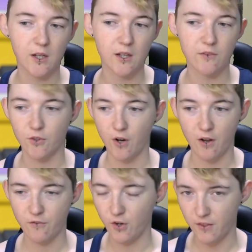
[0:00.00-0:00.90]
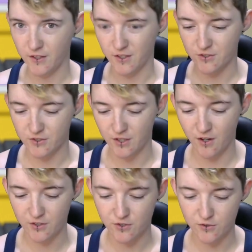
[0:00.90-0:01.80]
if you're on iPhone, I think that's just
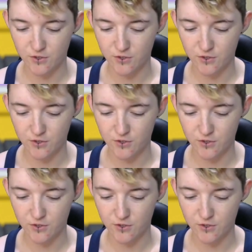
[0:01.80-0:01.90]
the iTunes